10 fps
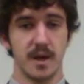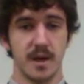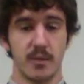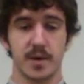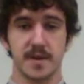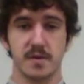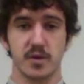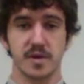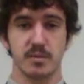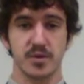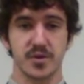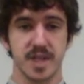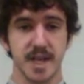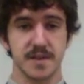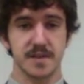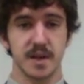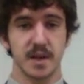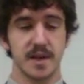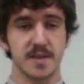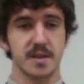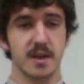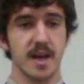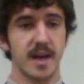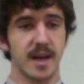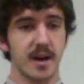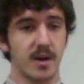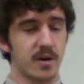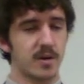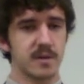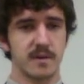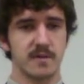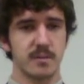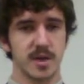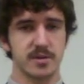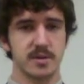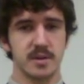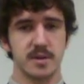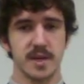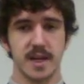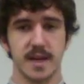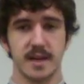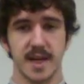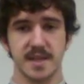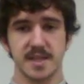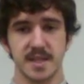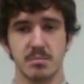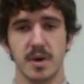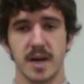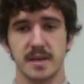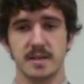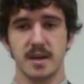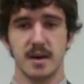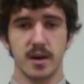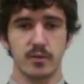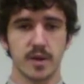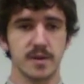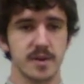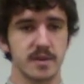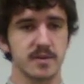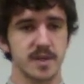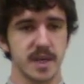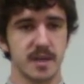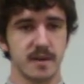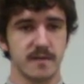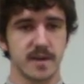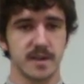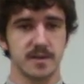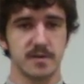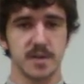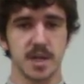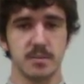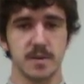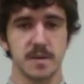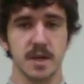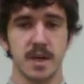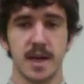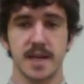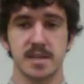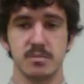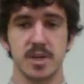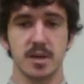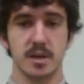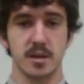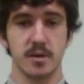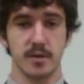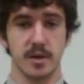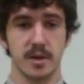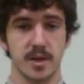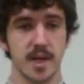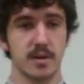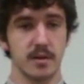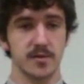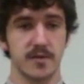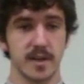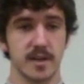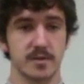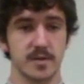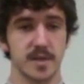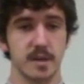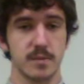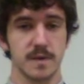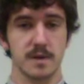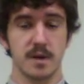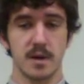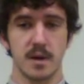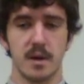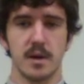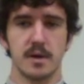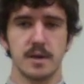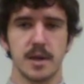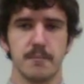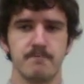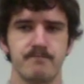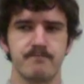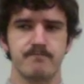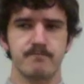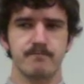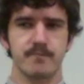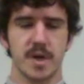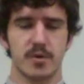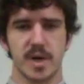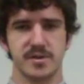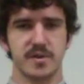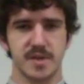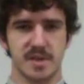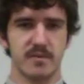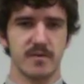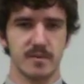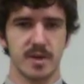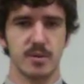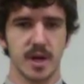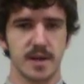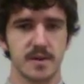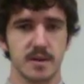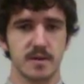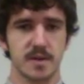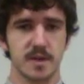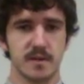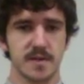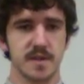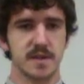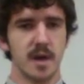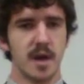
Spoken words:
And what this principle states is that all information that has an impact on a reader's understanding of financial statements has to be included in those financial statements. Now, a question some of you may be asking yourselves is,